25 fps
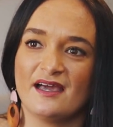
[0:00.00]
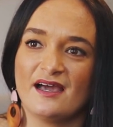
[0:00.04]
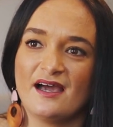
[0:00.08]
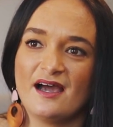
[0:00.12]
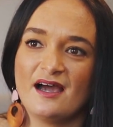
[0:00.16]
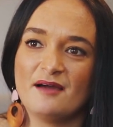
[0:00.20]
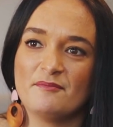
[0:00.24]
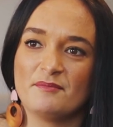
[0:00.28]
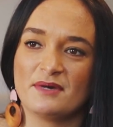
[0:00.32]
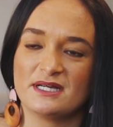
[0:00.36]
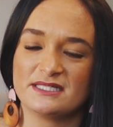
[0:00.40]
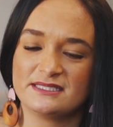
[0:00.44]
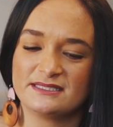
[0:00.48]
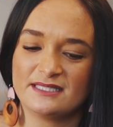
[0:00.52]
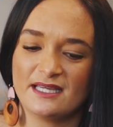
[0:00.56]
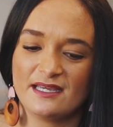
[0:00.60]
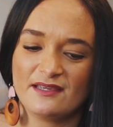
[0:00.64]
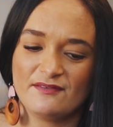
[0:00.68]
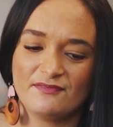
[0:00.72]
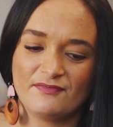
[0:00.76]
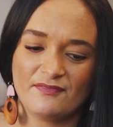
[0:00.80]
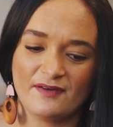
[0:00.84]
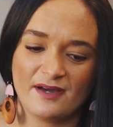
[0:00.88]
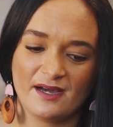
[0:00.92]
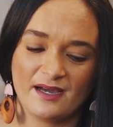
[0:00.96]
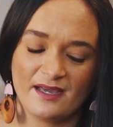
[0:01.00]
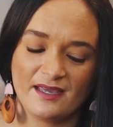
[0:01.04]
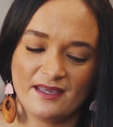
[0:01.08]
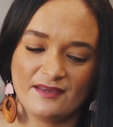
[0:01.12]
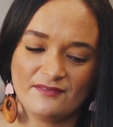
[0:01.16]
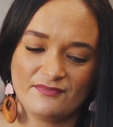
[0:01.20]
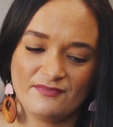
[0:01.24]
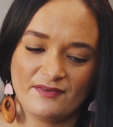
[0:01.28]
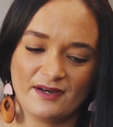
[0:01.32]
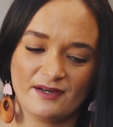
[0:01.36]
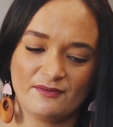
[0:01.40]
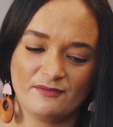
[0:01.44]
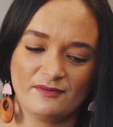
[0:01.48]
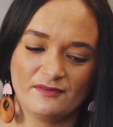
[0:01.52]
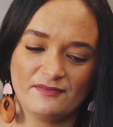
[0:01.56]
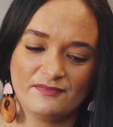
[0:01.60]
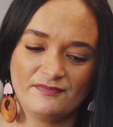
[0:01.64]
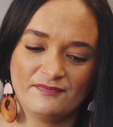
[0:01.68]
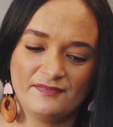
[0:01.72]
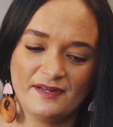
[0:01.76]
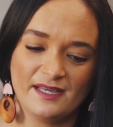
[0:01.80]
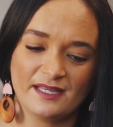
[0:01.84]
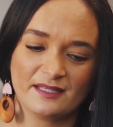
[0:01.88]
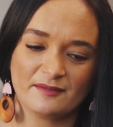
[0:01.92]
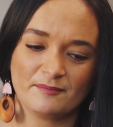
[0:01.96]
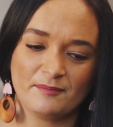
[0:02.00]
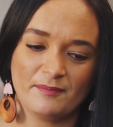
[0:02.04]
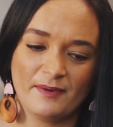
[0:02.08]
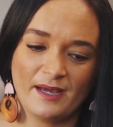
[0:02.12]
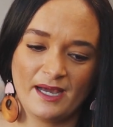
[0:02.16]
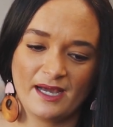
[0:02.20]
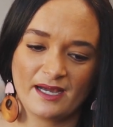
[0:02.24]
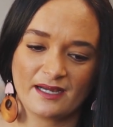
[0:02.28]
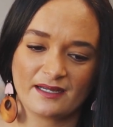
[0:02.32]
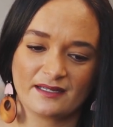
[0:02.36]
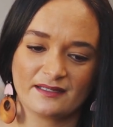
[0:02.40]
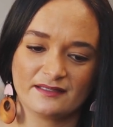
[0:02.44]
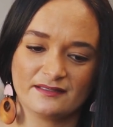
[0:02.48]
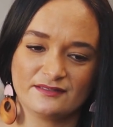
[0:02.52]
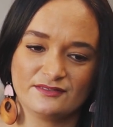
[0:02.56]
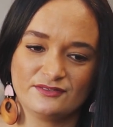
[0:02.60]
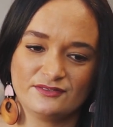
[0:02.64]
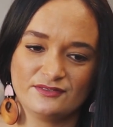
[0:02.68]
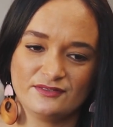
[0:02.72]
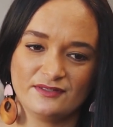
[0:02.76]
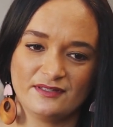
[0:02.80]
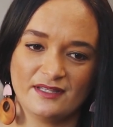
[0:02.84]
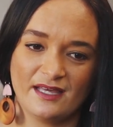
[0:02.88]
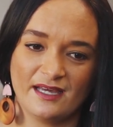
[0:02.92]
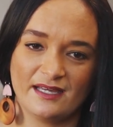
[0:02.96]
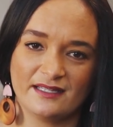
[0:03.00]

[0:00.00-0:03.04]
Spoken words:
I must say, if I reflect back to